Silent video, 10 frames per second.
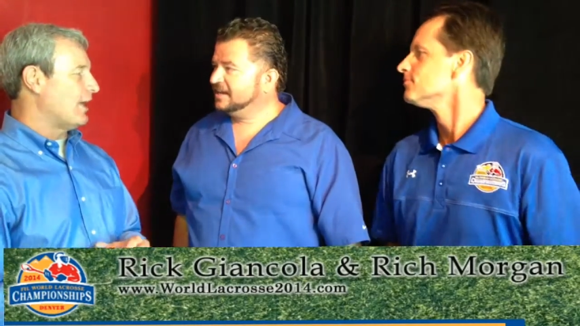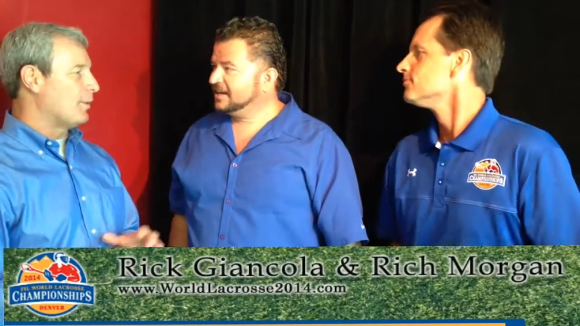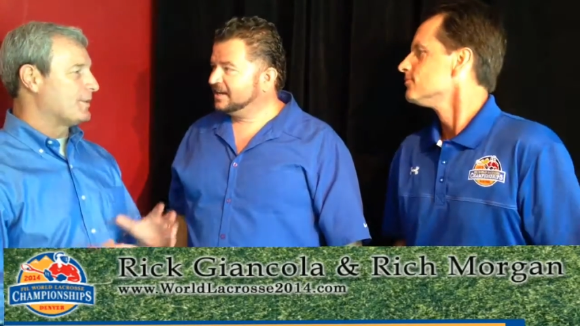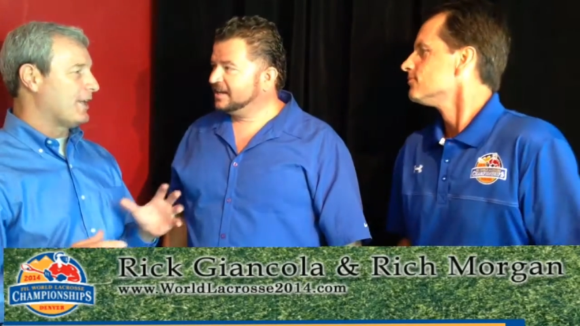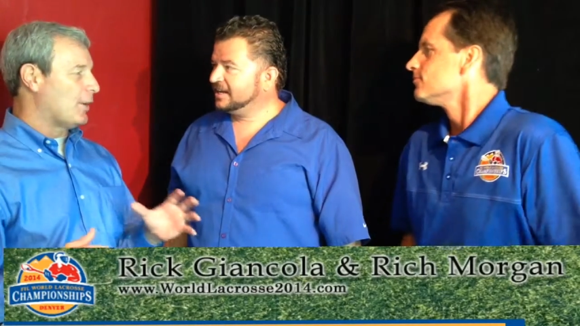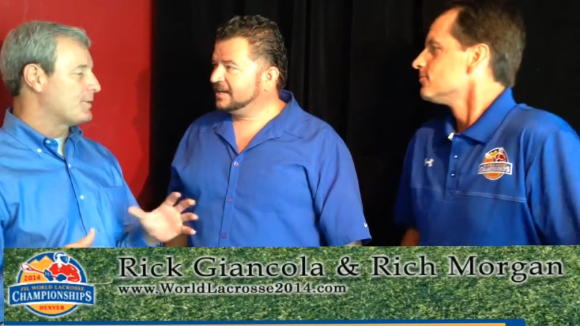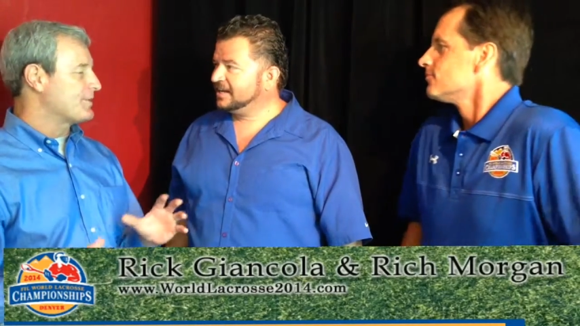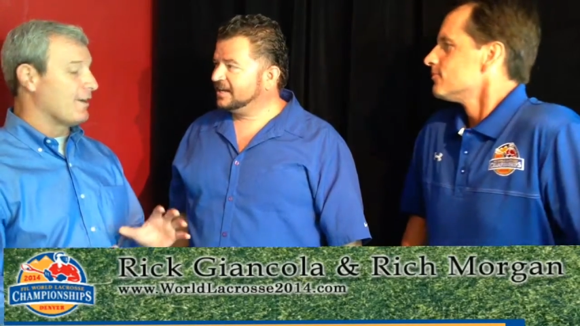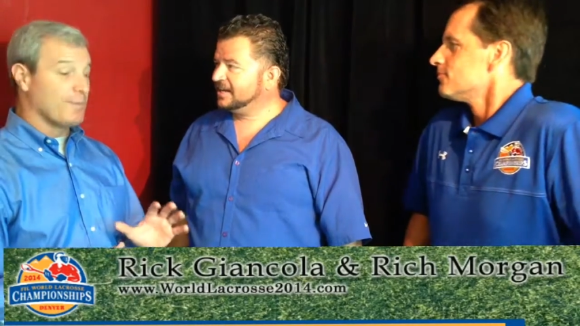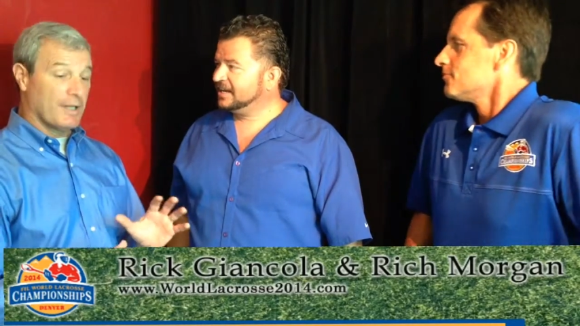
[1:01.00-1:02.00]
Speaker 1: helmet to helmet
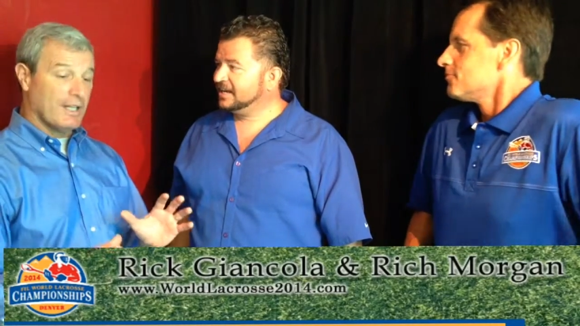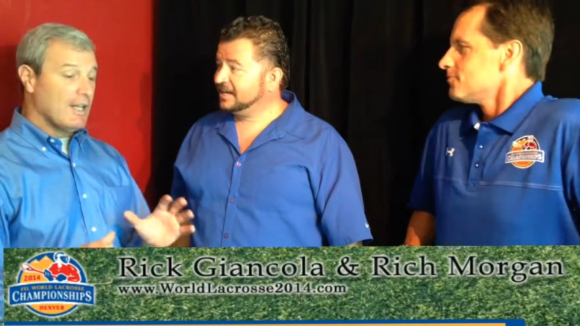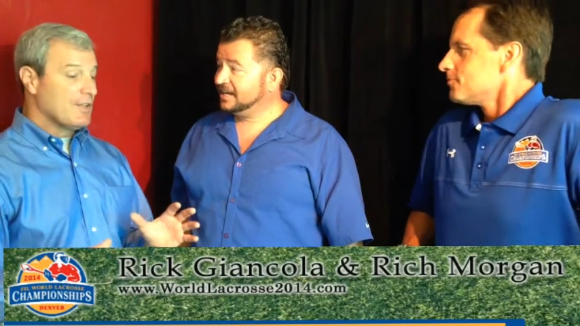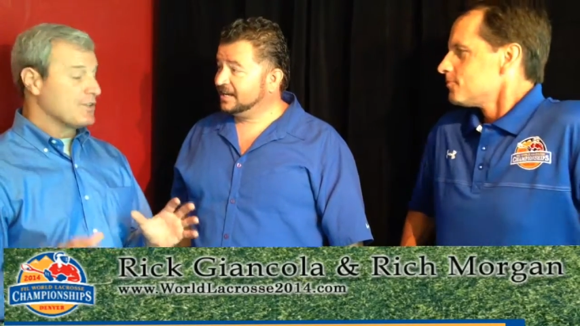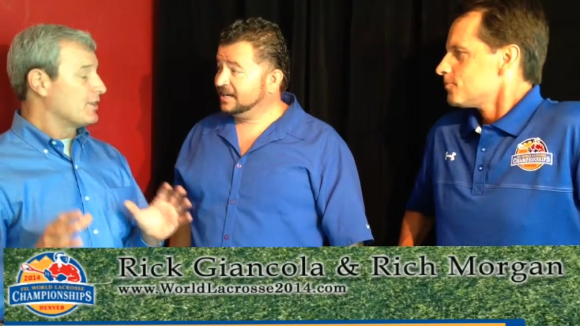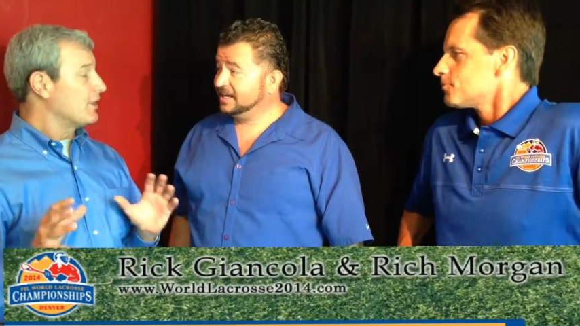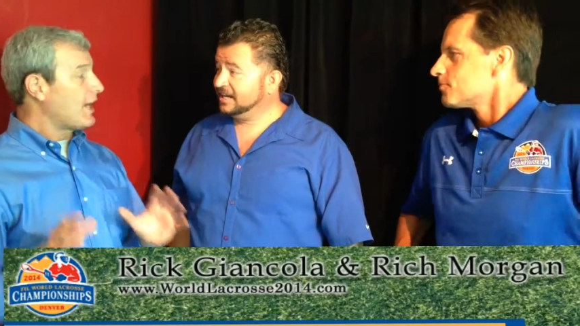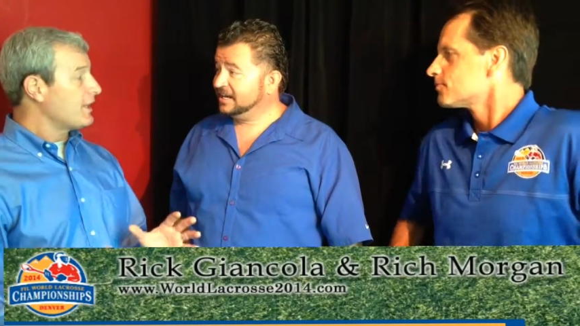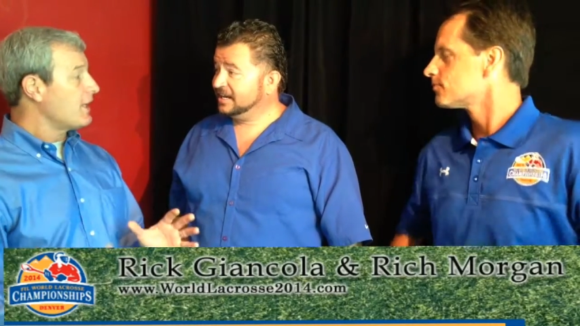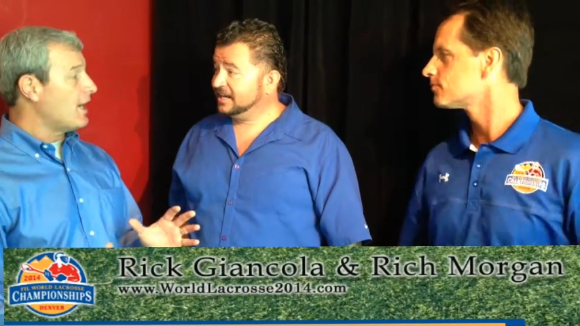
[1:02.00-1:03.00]
stuff. But there's a
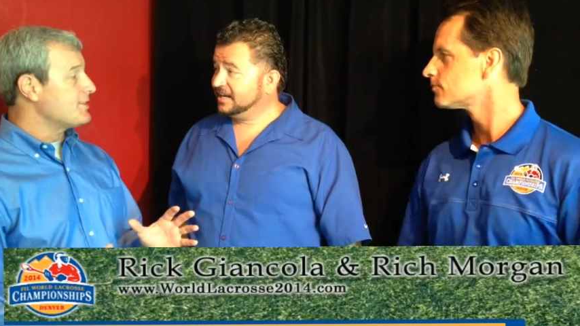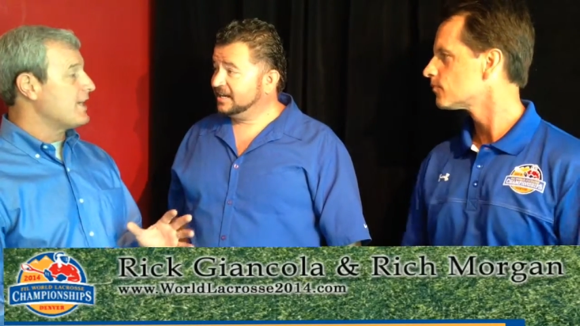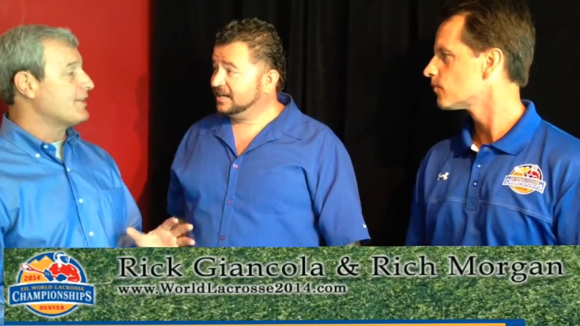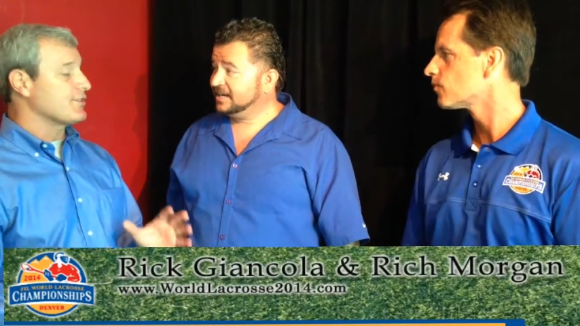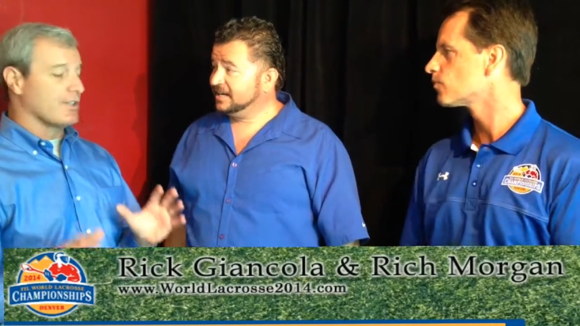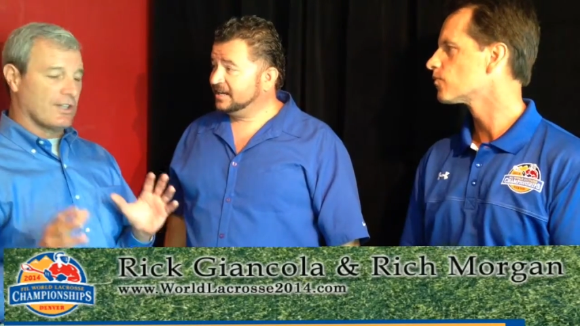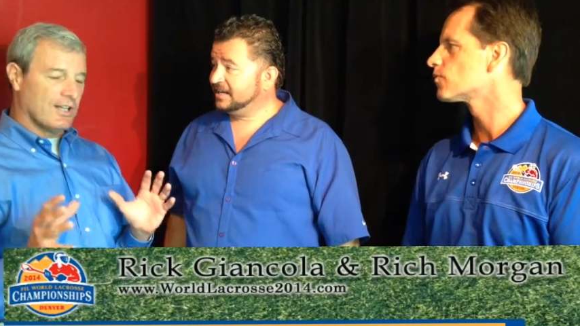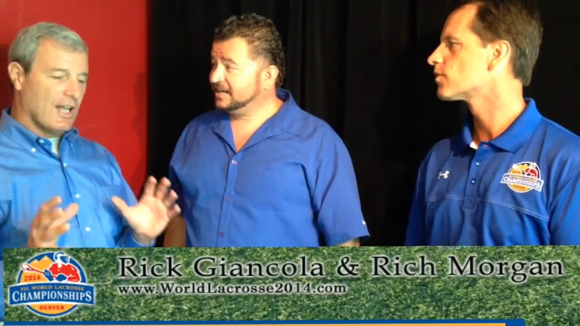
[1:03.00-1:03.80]
lot of contact. a